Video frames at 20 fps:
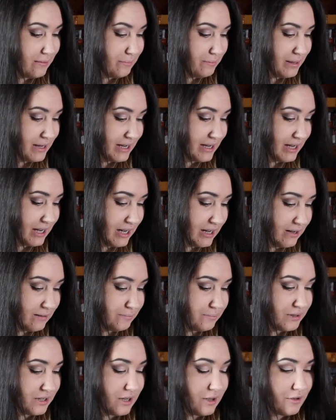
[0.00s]
pick
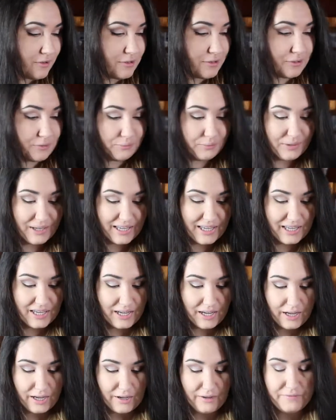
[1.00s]
up
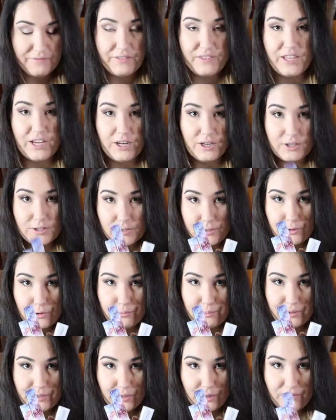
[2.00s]
3 of their
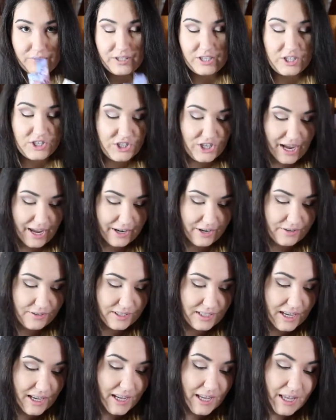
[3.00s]
Supernova shadows.